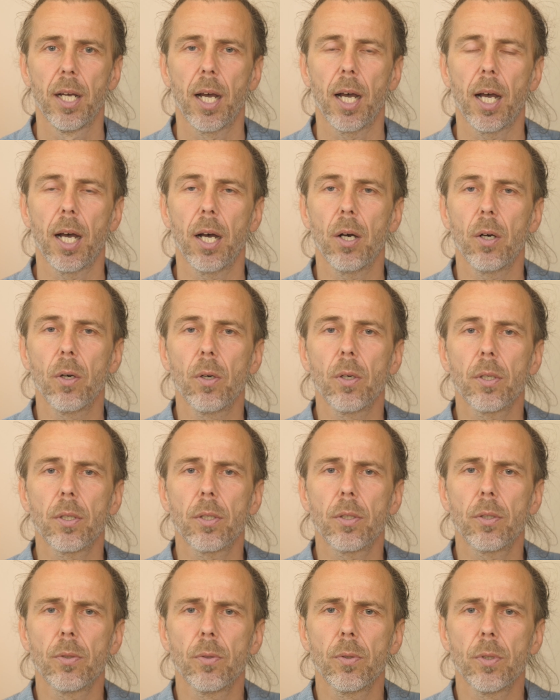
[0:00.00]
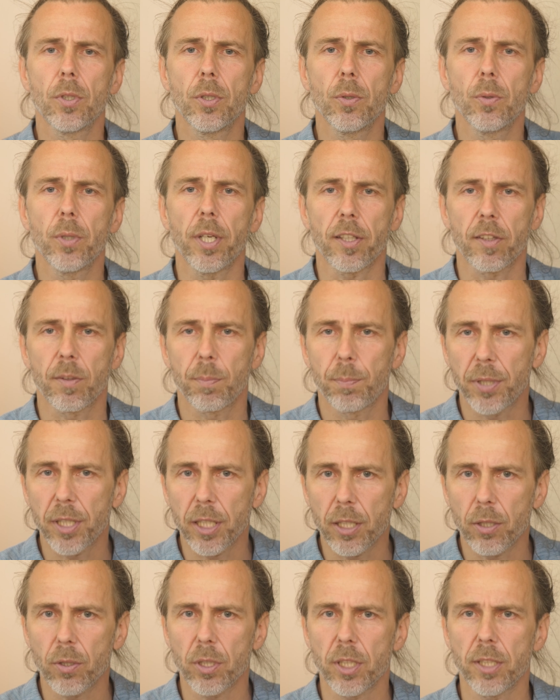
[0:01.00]
How do you
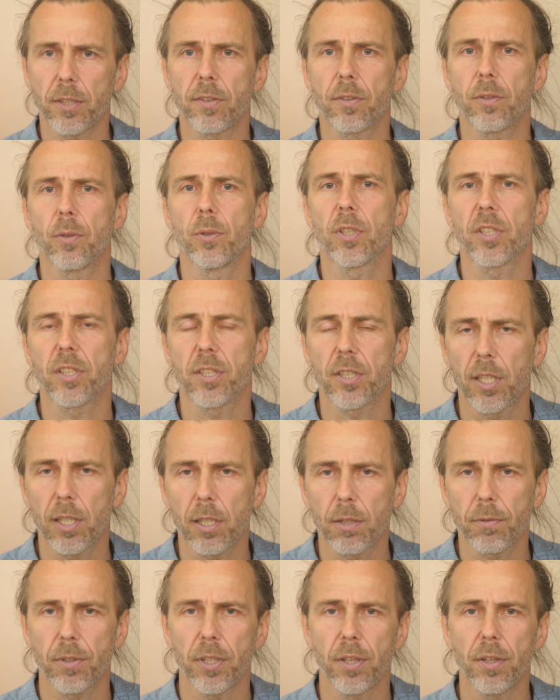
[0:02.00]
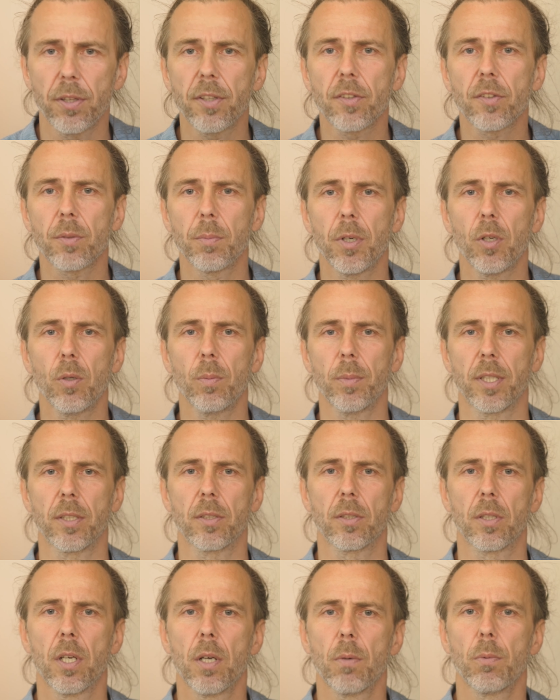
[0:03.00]
experience yourself in this moment?